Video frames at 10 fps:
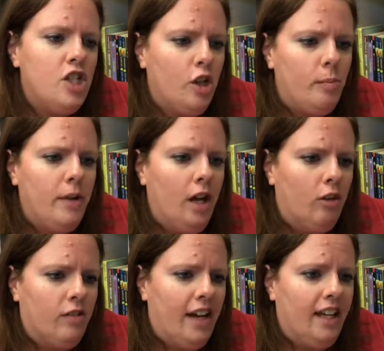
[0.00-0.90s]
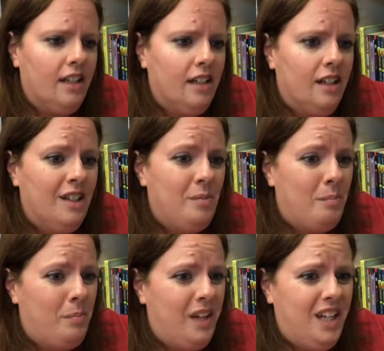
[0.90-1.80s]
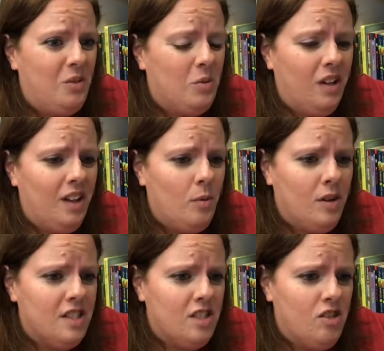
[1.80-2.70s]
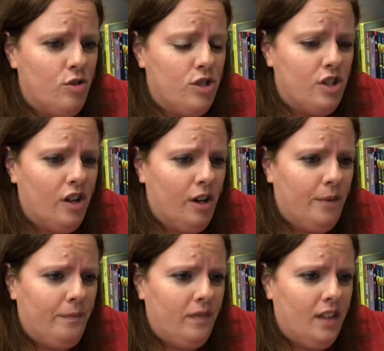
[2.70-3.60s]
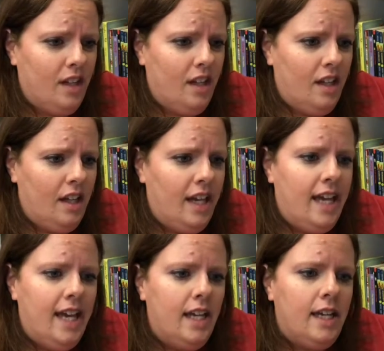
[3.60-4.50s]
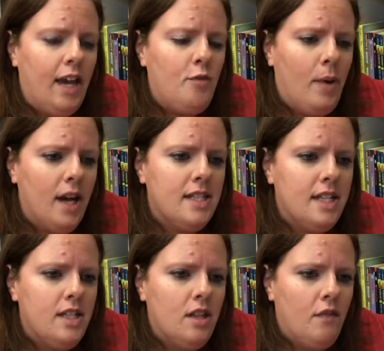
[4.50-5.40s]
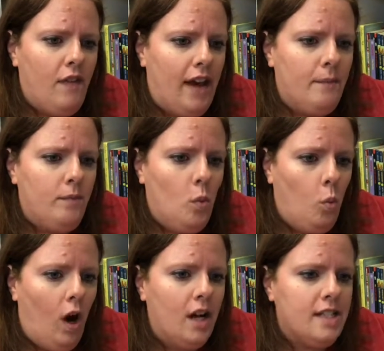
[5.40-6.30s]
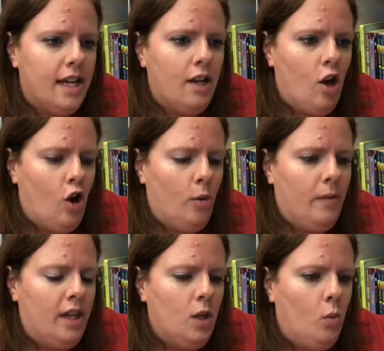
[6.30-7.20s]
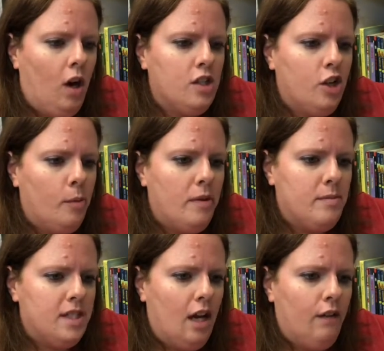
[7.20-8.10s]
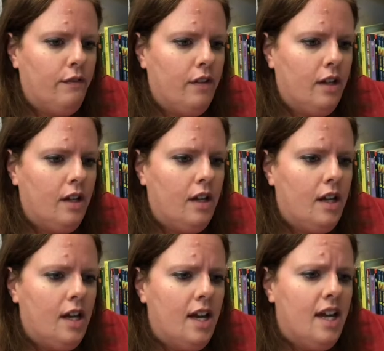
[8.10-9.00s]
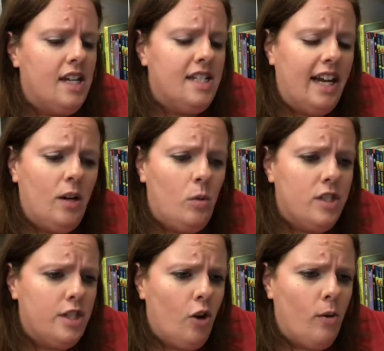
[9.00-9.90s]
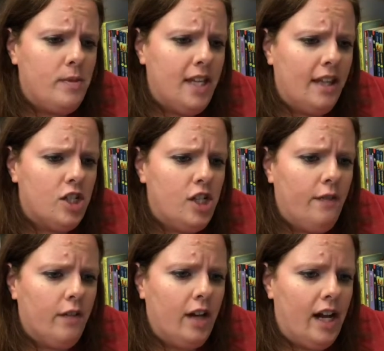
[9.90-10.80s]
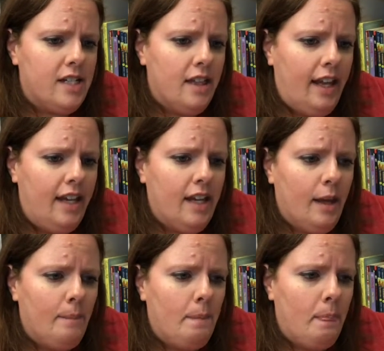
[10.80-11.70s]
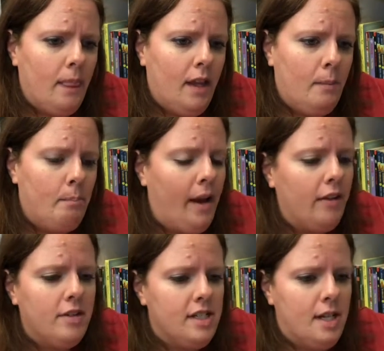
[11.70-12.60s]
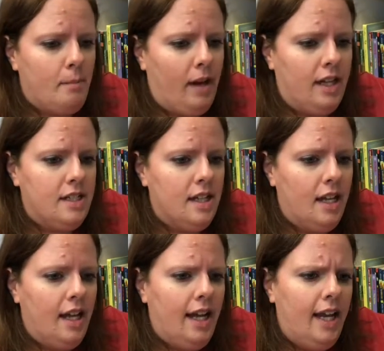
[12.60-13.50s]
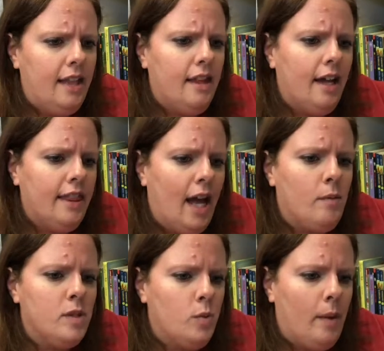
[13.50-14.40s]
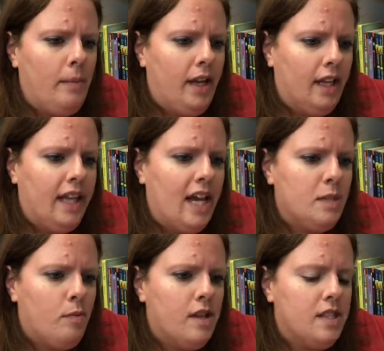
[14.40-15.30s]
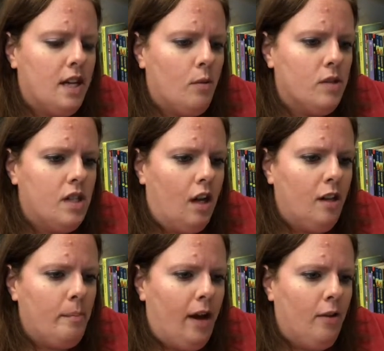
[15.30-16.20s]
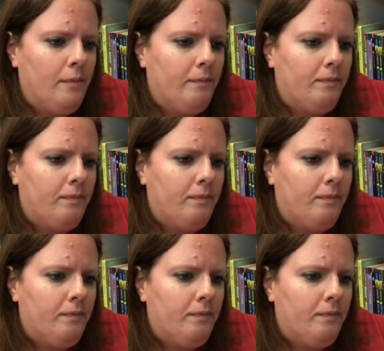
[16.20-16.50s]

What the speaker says: "She'll be all right." But he really wasn't sure. He gave Pugsy to the vet, walked Dana home, and then walked home himself. Dana was so upset that she forgot to thank him. Myron didn't mind. He thought that was what being class president was all about.